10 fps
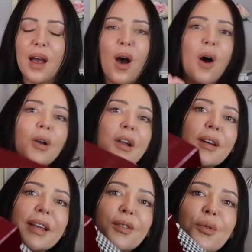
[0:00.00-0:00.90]
Oh,
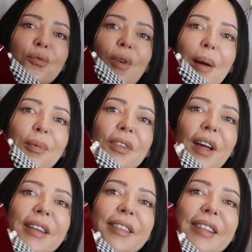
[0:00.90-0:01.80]
look, it's all wrapped
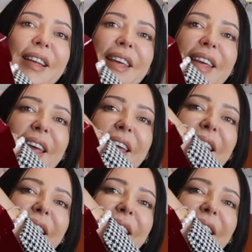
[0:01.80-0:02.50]
nicely.